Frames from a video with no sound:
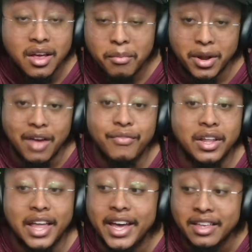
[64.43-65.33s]
but I
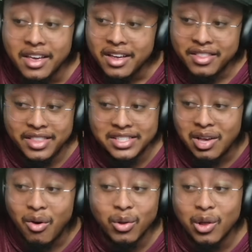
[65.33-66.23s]
feel like this
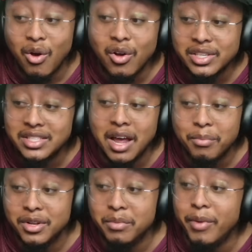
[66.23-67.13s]
whole long
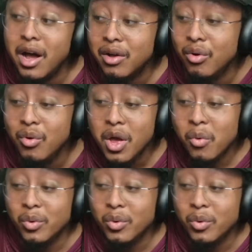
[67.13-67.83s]
snapper debacle